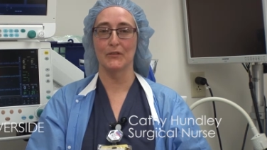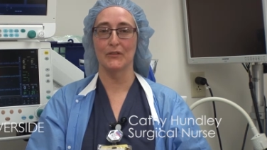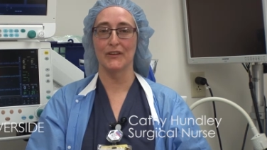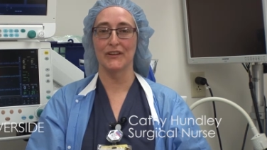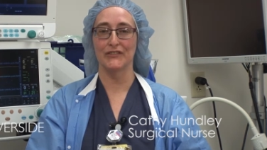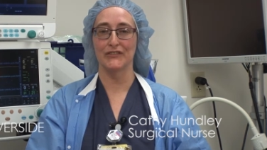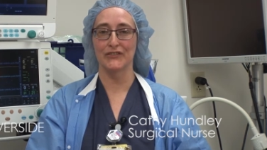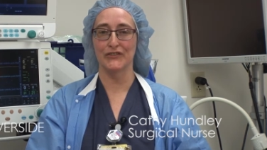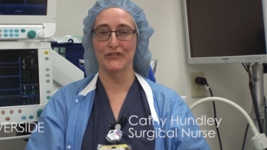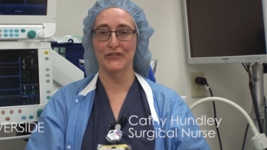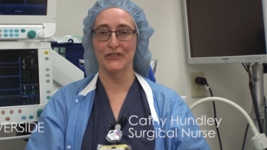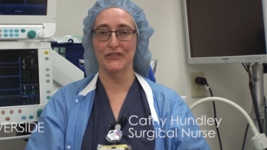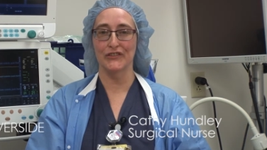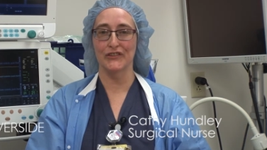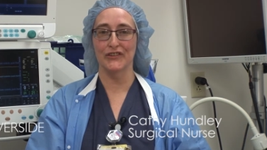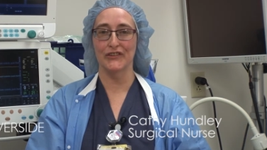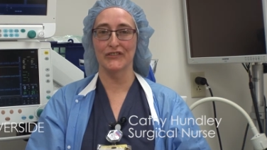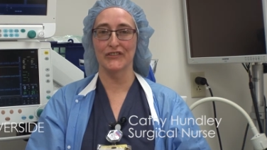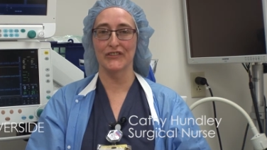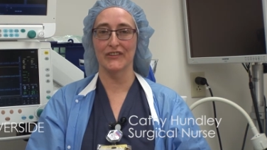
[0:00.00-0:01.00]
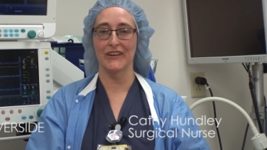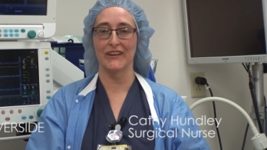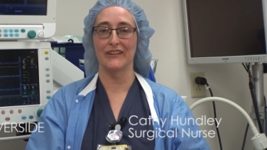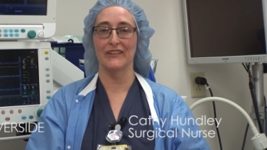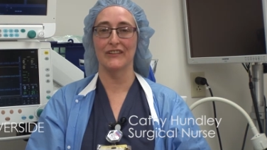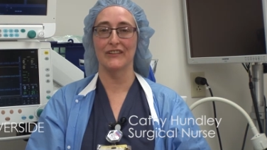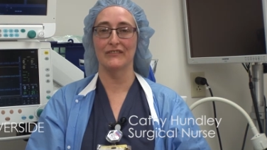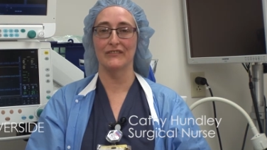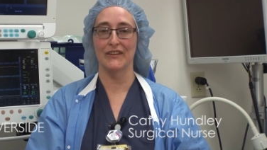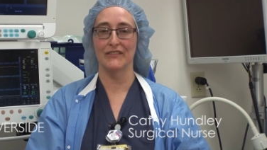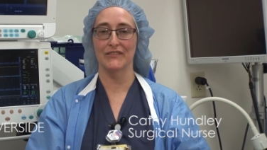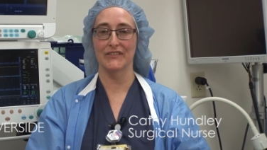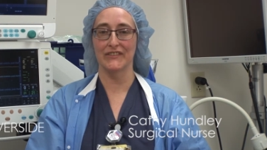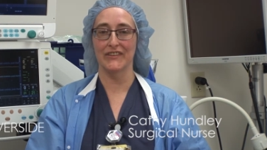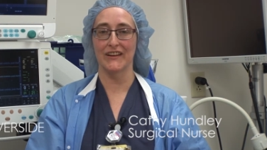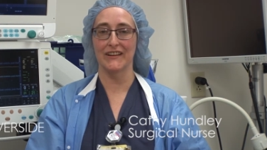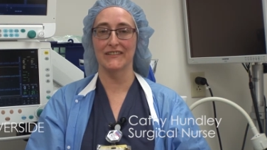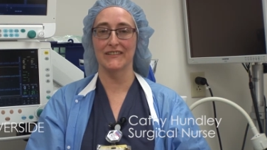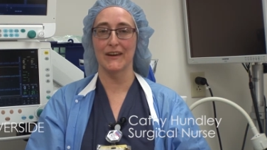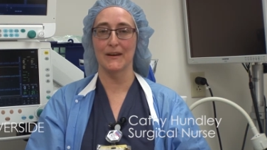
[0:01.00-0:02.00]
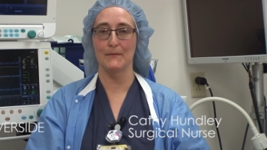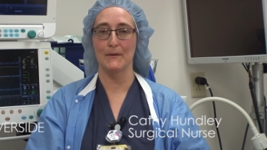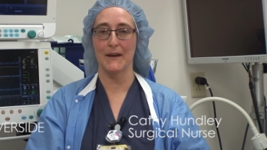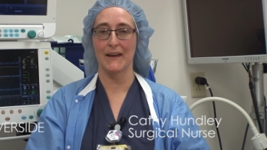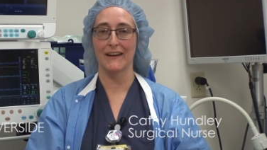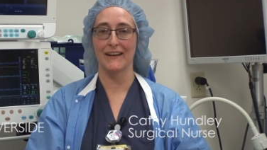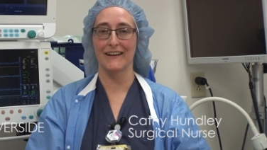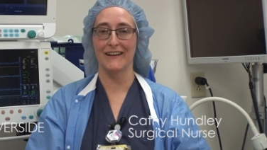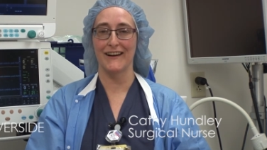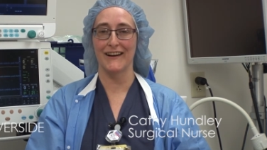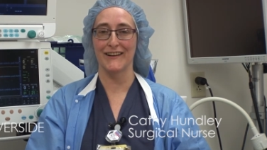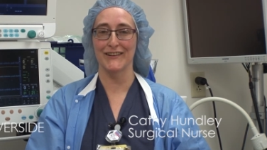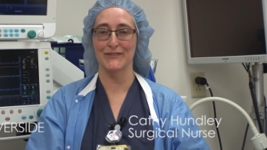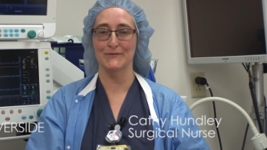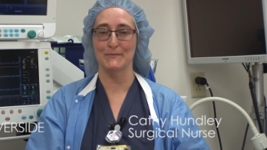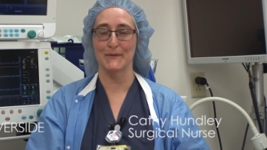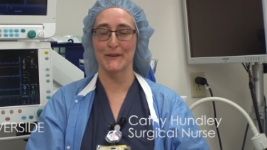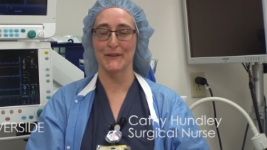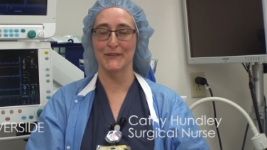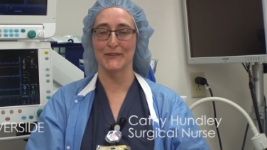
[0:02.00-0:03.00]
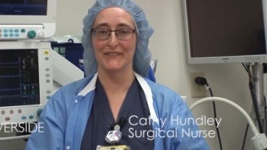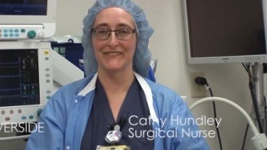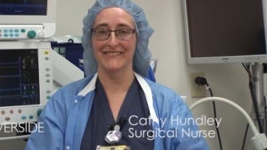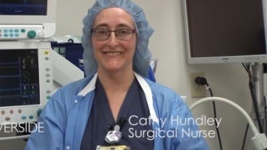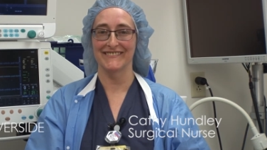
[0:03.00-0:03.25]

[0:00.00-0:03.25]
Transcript: a registered nurse here at Riverside Tappahannock Hospital.